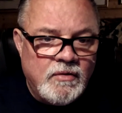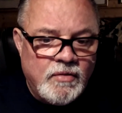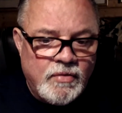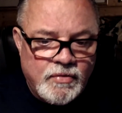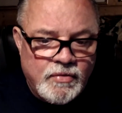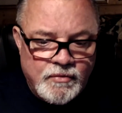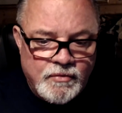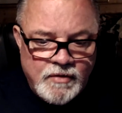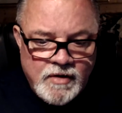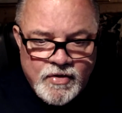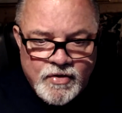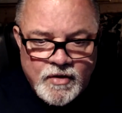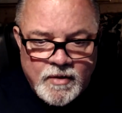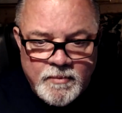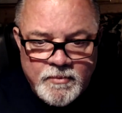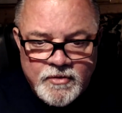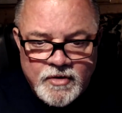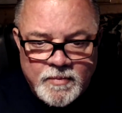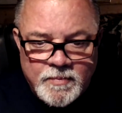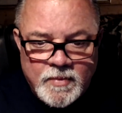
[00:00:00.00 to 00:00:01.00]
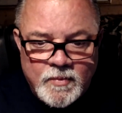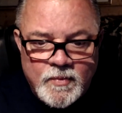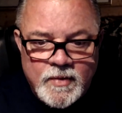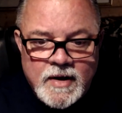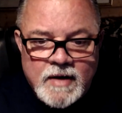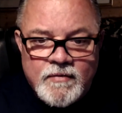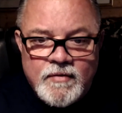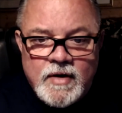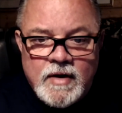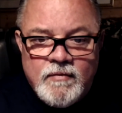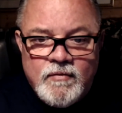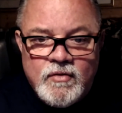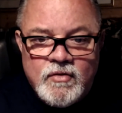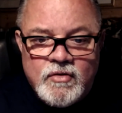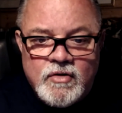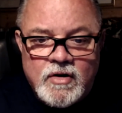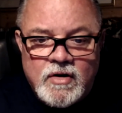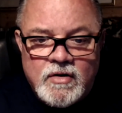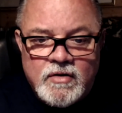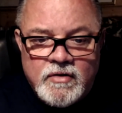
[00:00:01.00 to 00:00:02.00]
3 thumbs up and we haven't even
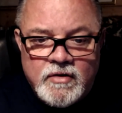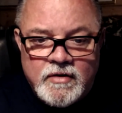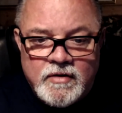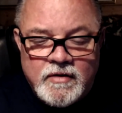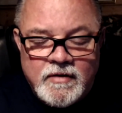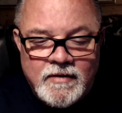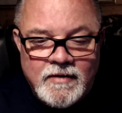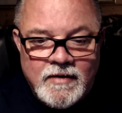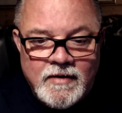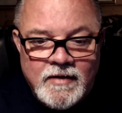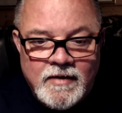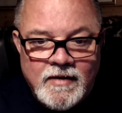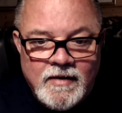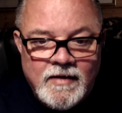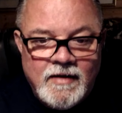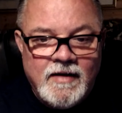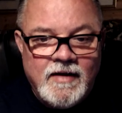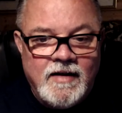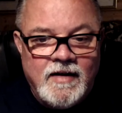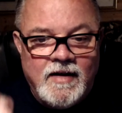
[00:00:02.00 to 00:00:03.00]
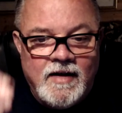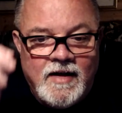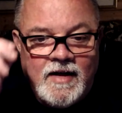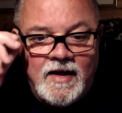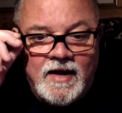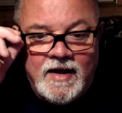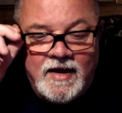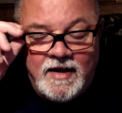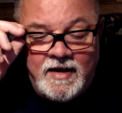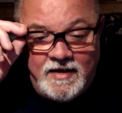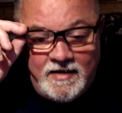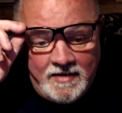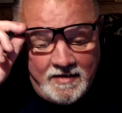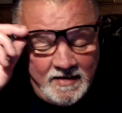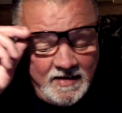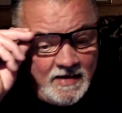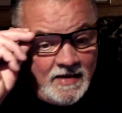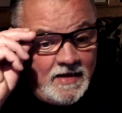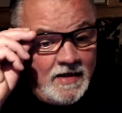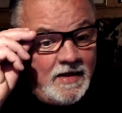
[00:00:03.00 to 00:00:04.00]
started. Hey,
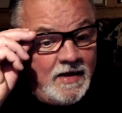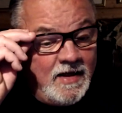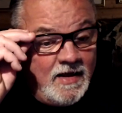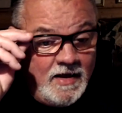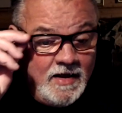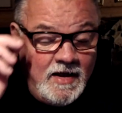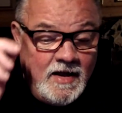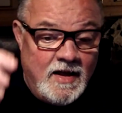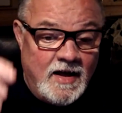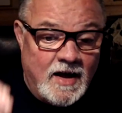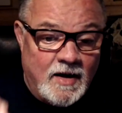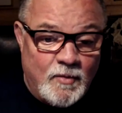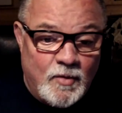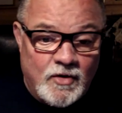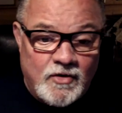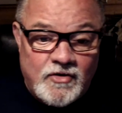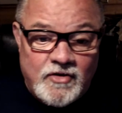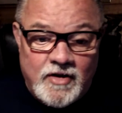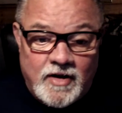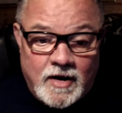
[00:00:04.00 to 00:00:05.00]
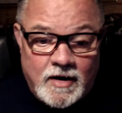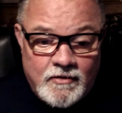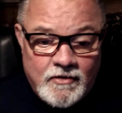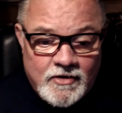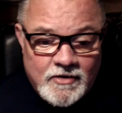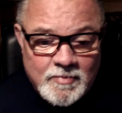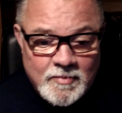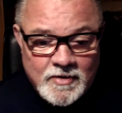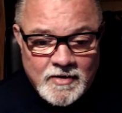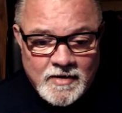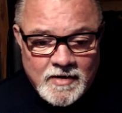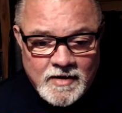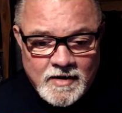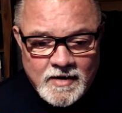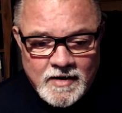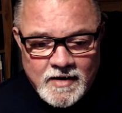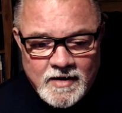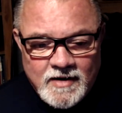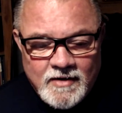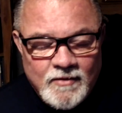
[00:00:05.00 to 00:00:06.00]
I watched The Irishman
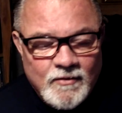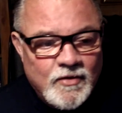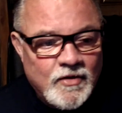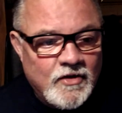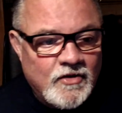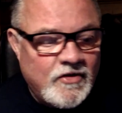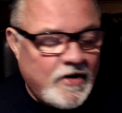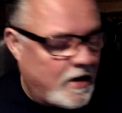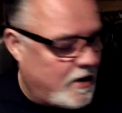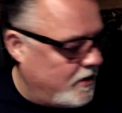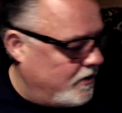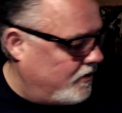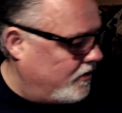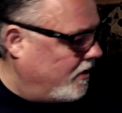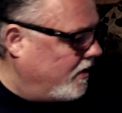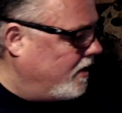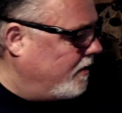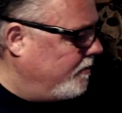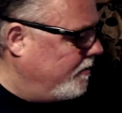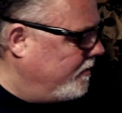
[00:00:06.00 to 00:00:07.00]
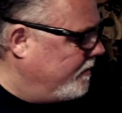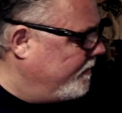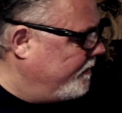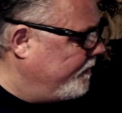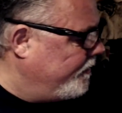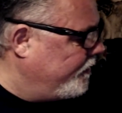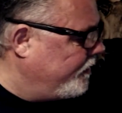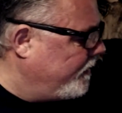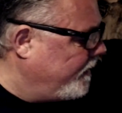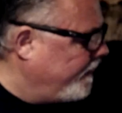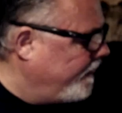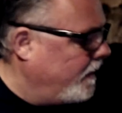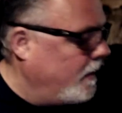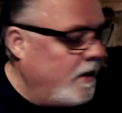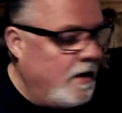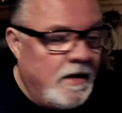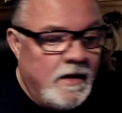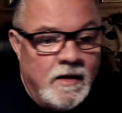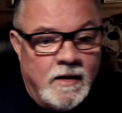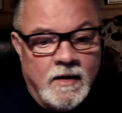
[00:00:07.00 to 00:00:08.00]
for the second time.
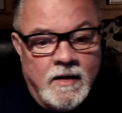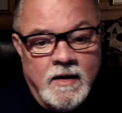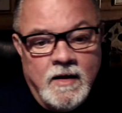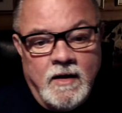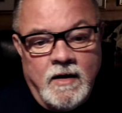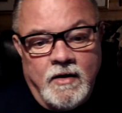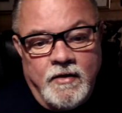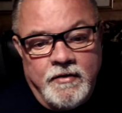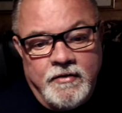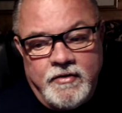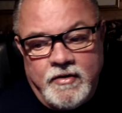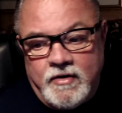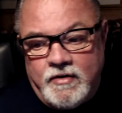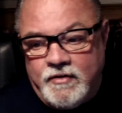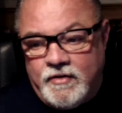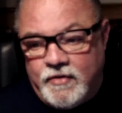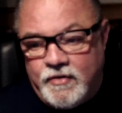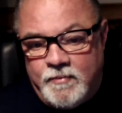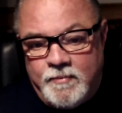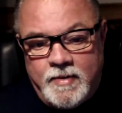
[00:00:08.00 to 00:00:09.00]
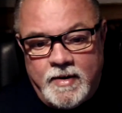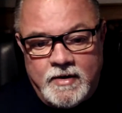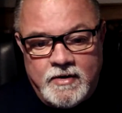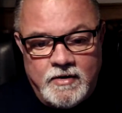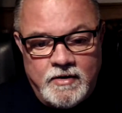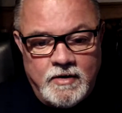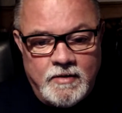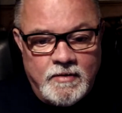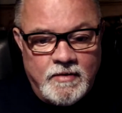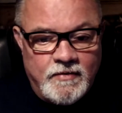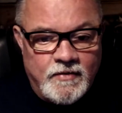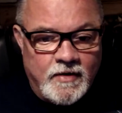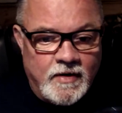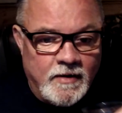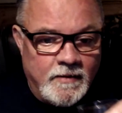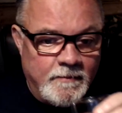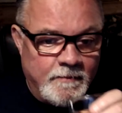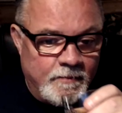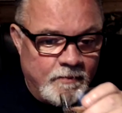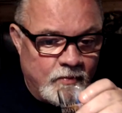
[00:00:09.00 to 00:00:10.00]
Honestly, got nothing better to do, have I?
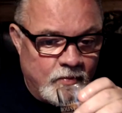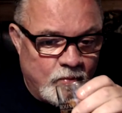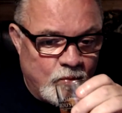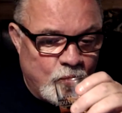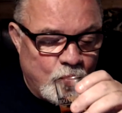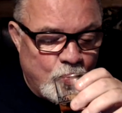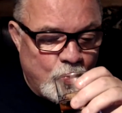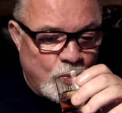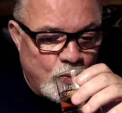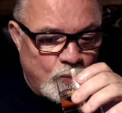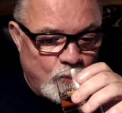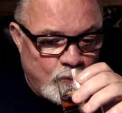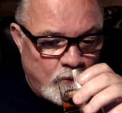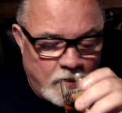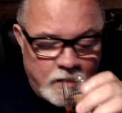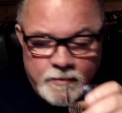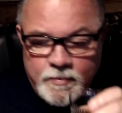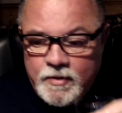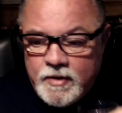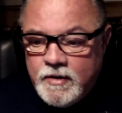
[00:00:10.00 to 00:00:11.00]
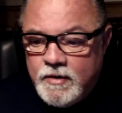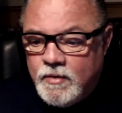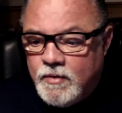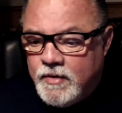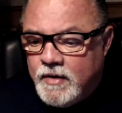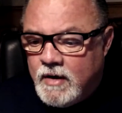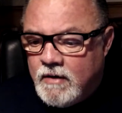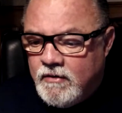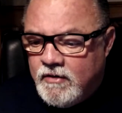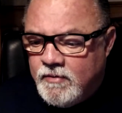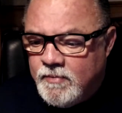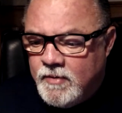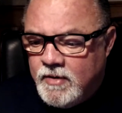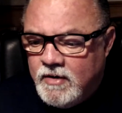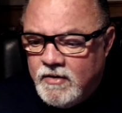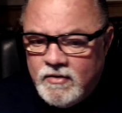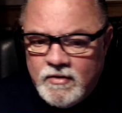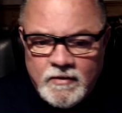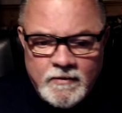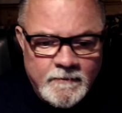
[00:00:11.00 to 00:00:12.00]
Anybody know what The Irishman is?